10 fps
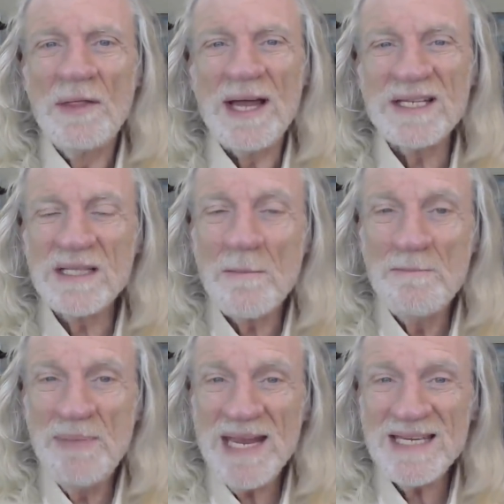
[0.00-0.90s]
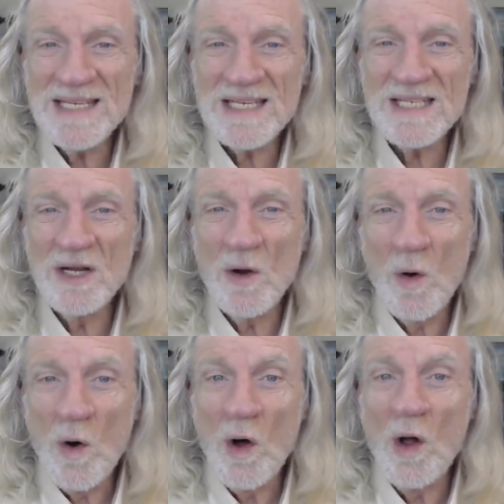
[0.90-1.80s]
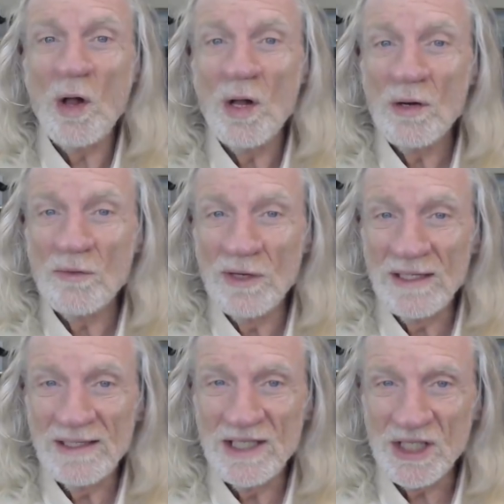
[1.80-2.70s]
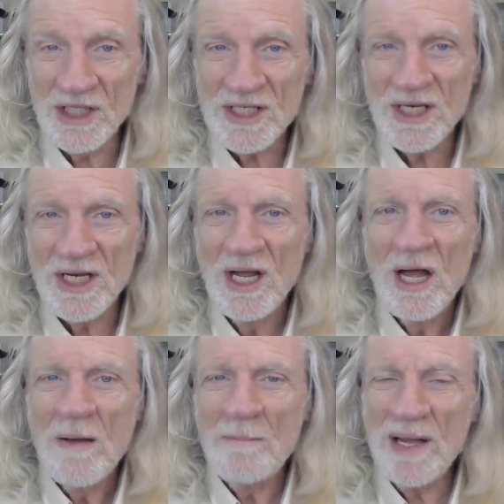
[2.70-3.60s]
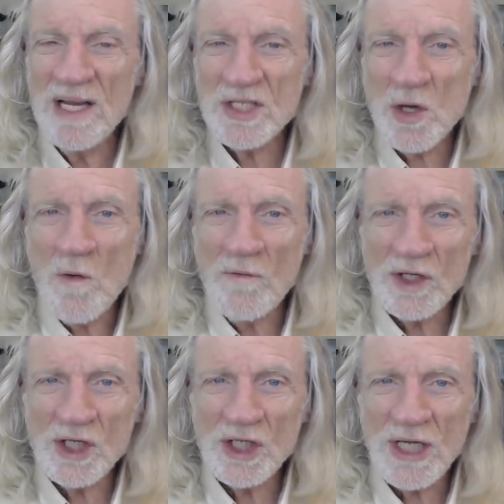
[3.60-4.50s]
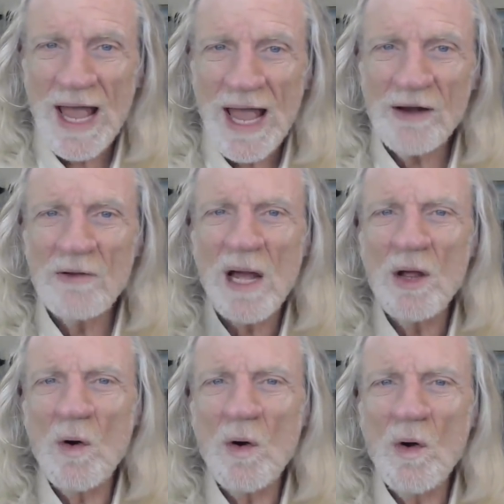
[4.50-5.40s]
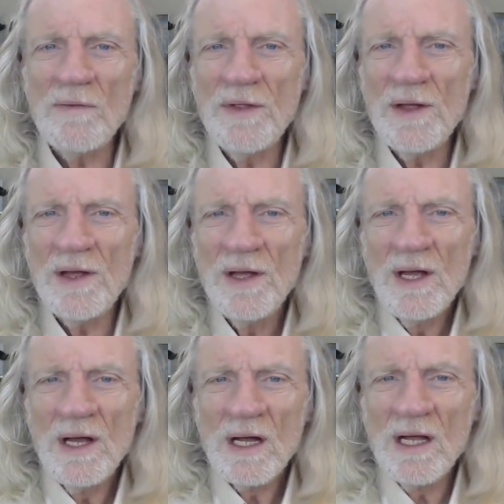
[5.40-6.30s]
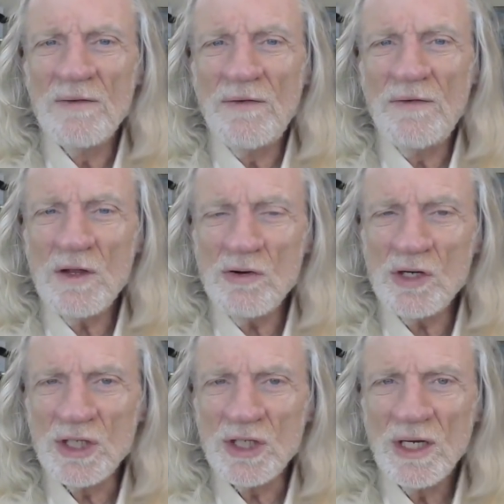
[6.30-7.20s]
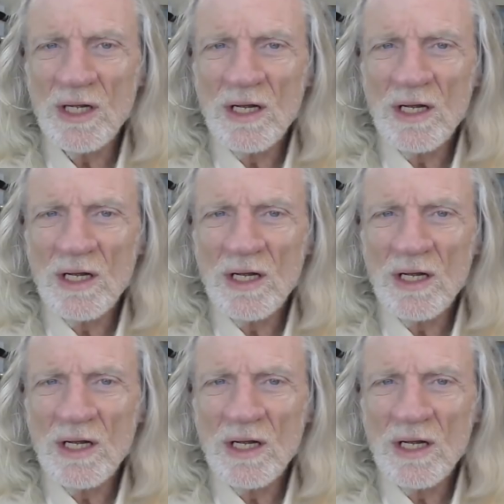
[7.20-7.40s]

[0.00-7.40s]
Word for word: That's the basis in all religions but it's overshadowed by all of the confusion